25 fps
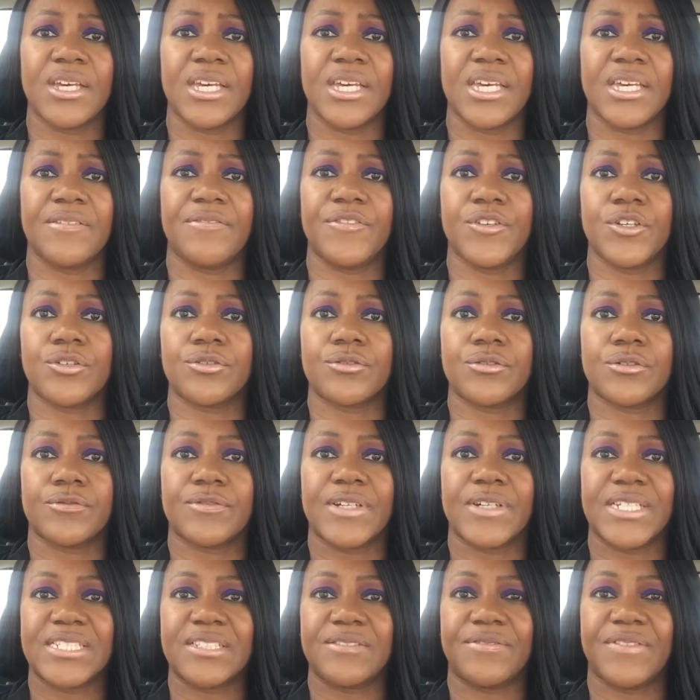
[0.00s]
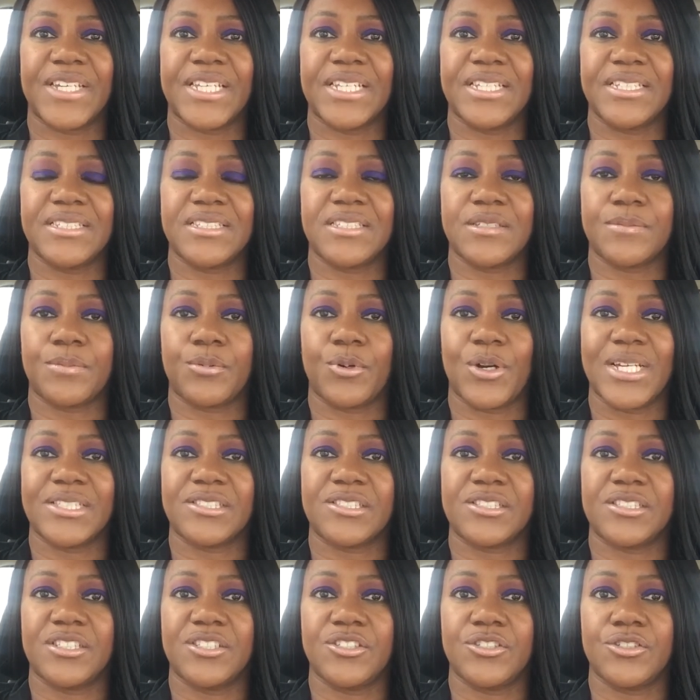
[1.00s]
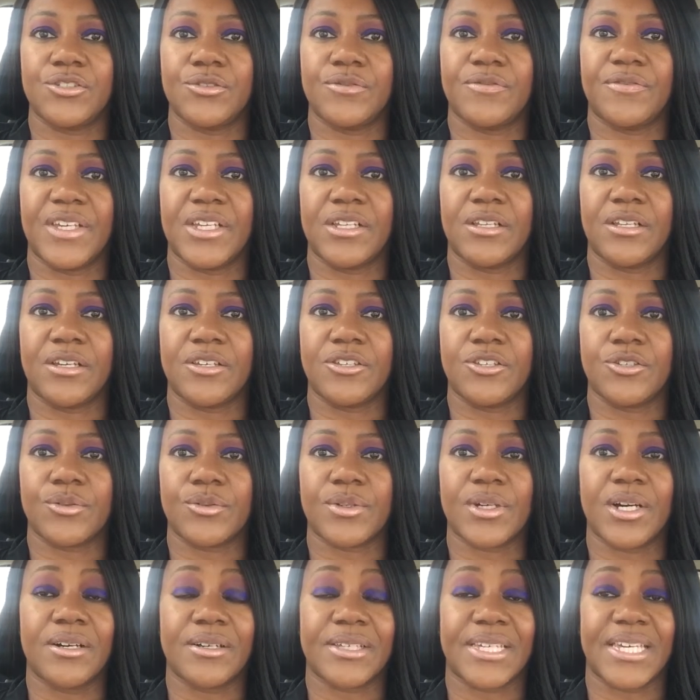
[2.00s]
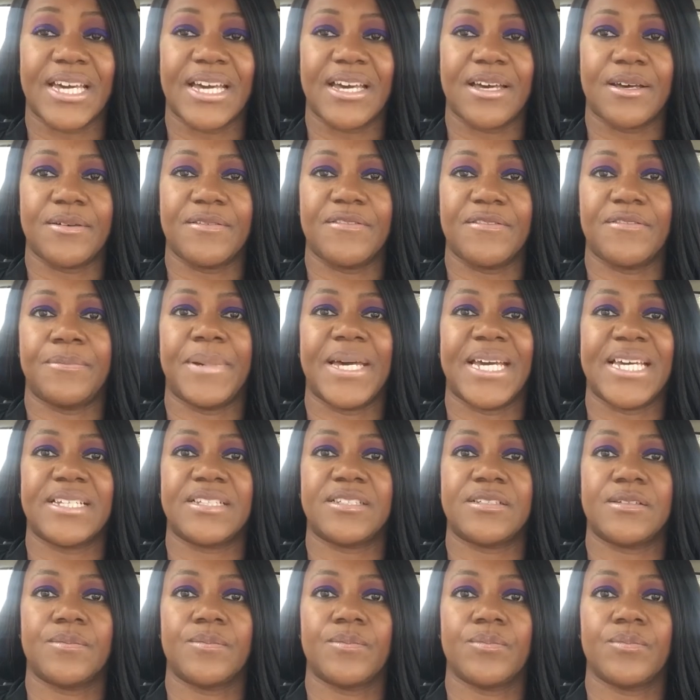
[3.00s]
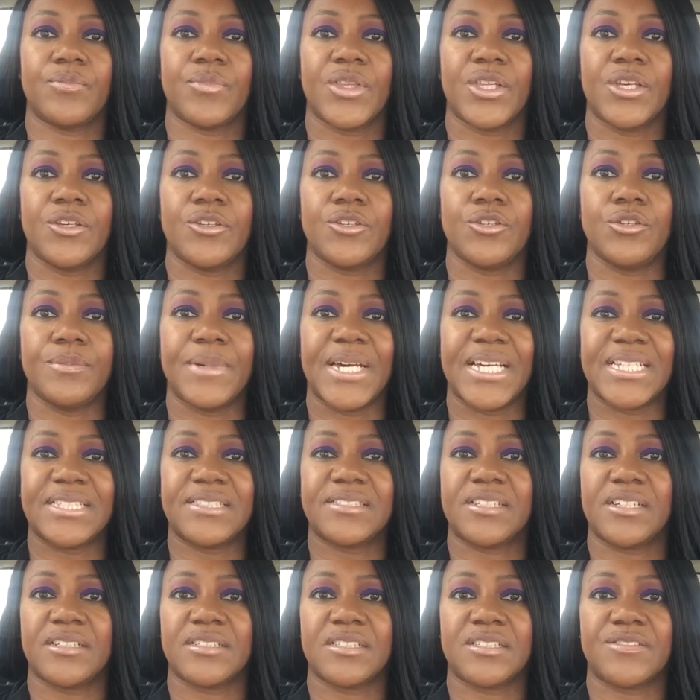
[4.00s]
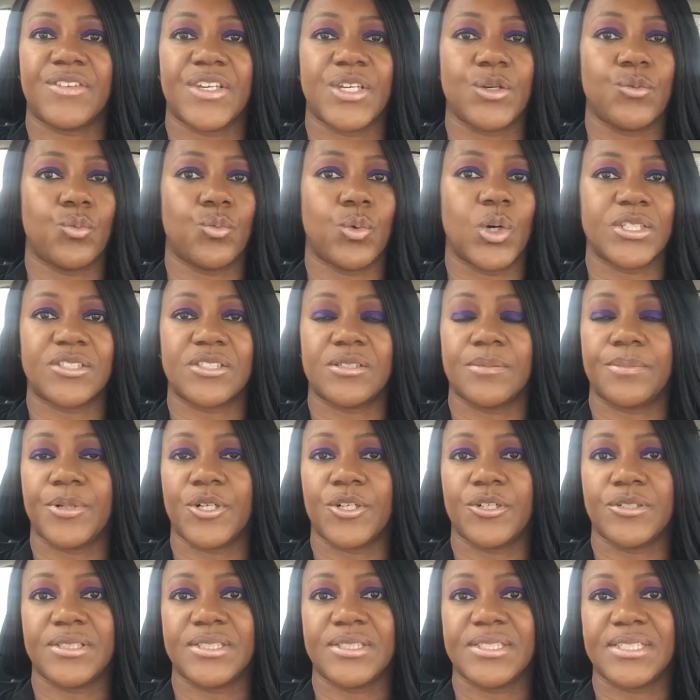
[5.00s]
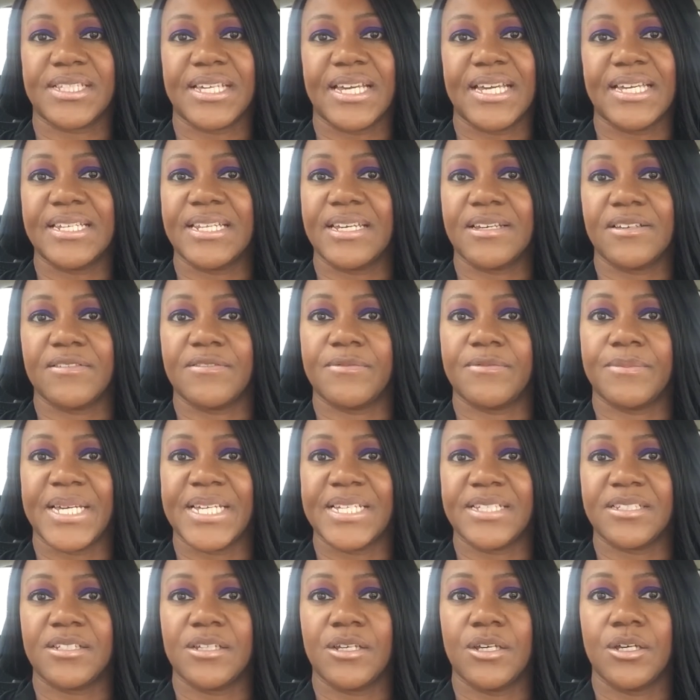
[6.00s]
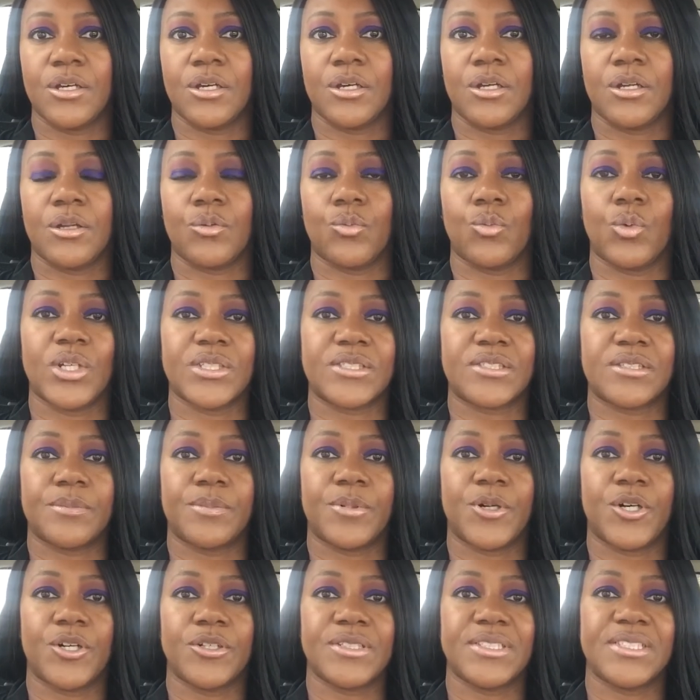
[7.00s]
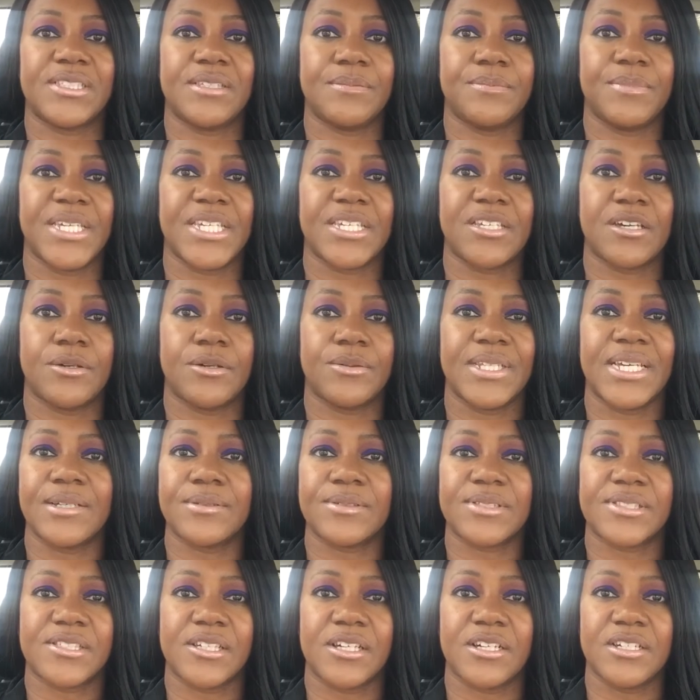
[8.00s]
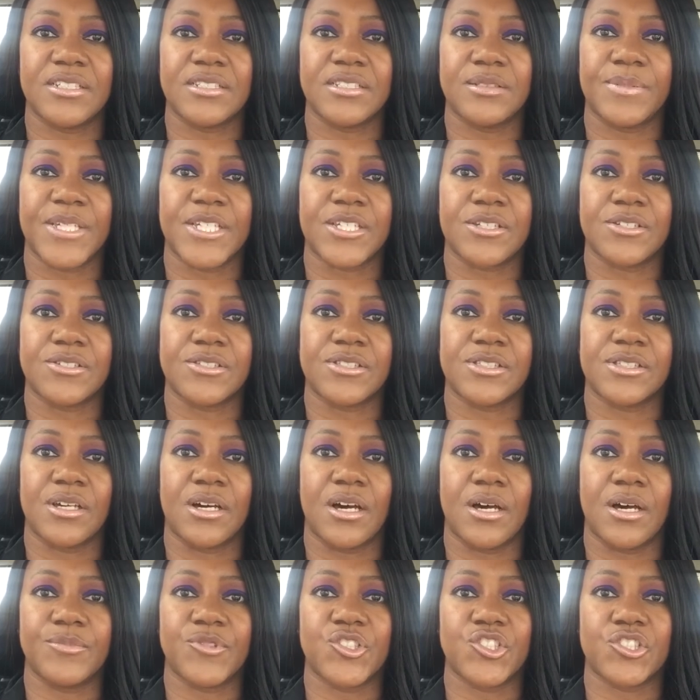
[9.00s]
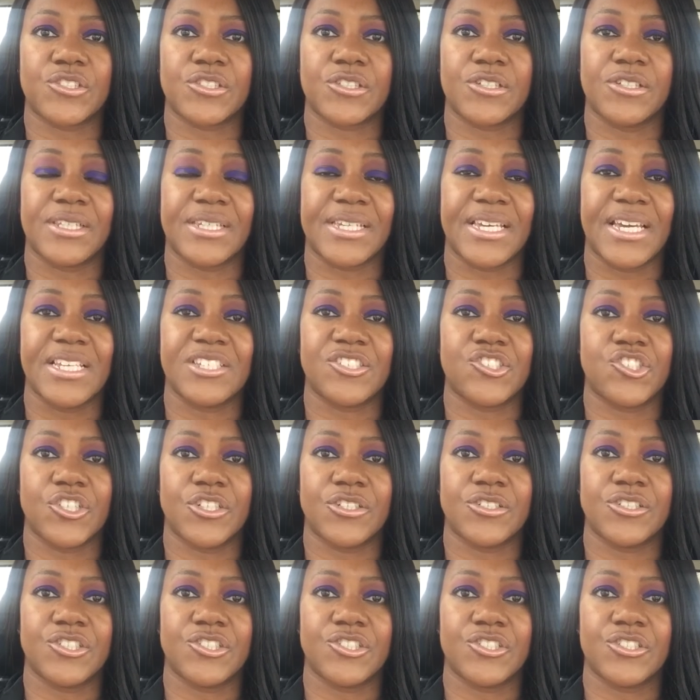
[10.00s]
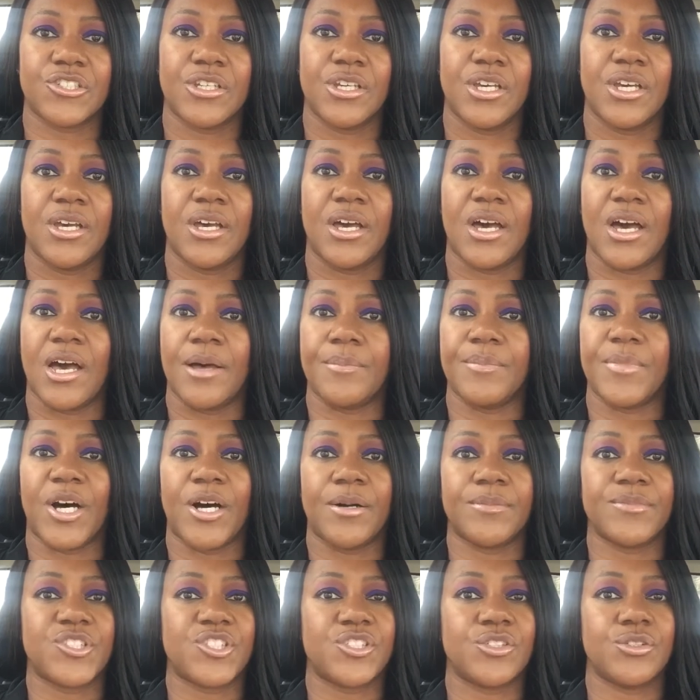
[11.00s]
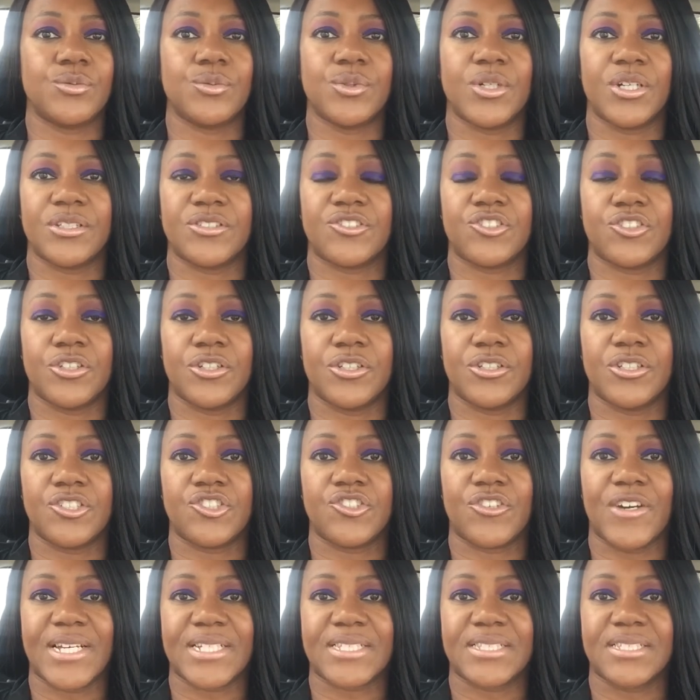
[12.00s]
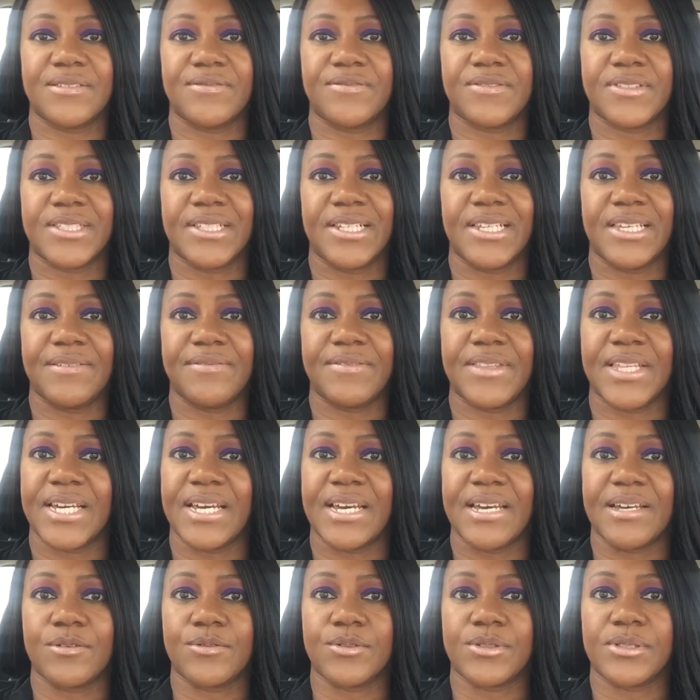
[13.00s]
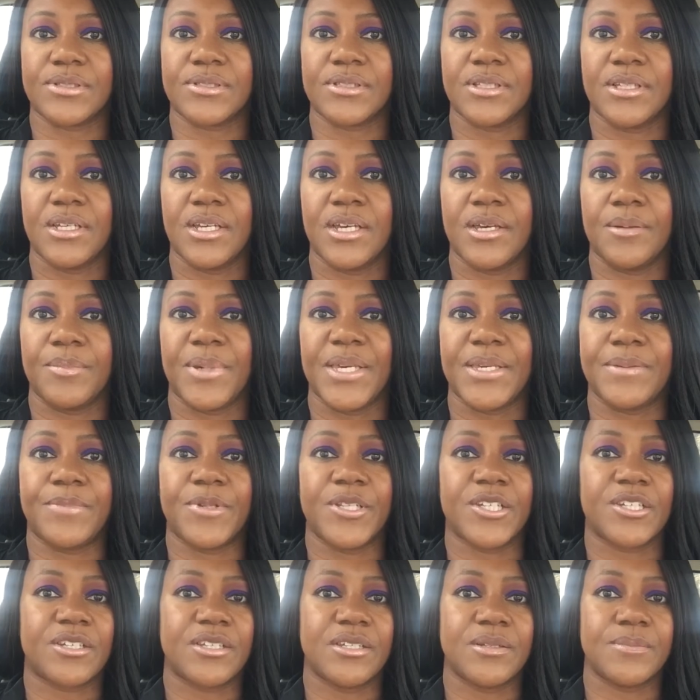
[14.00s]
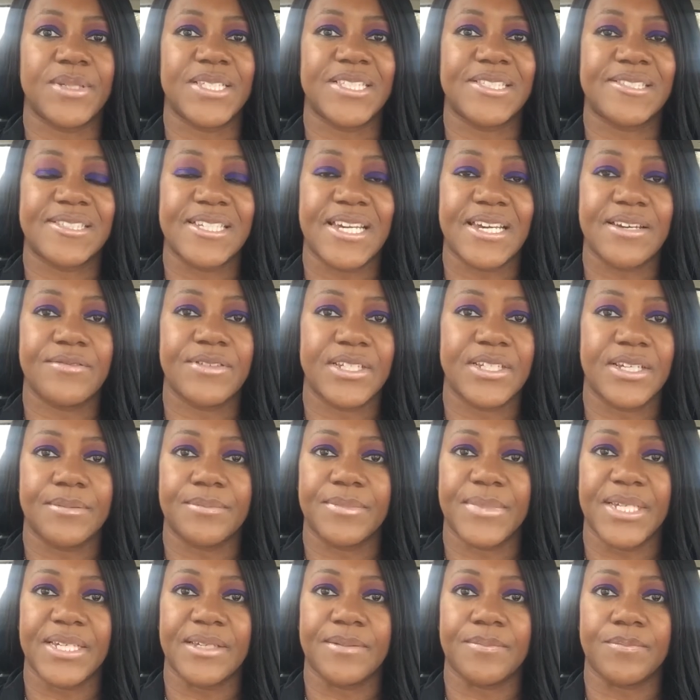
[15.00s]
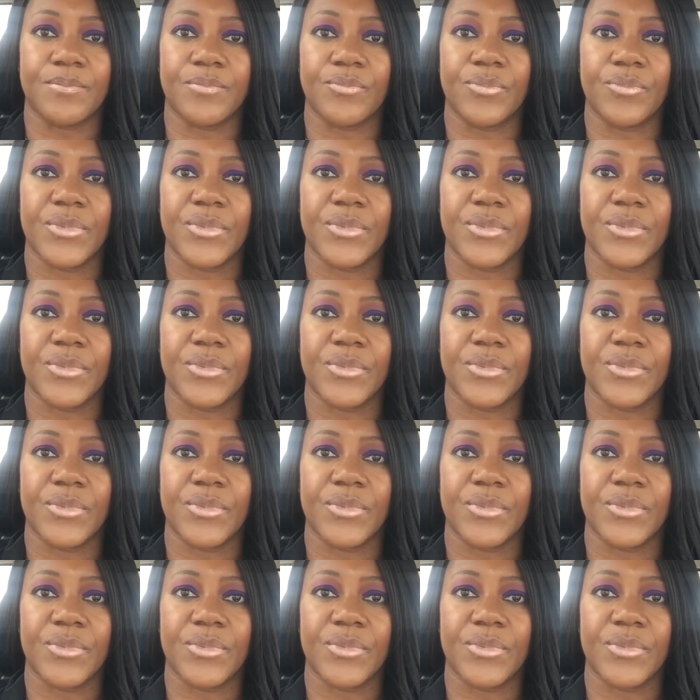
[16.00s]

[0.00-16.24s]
if you're already feeling depressed and you feel like you can't get out of bed, you may start to think, what's the point in getting out of bed? What's the point in me going outside, because I'm just going to get judged? I'm too unattractive to leave the house. People are going to be staring at me.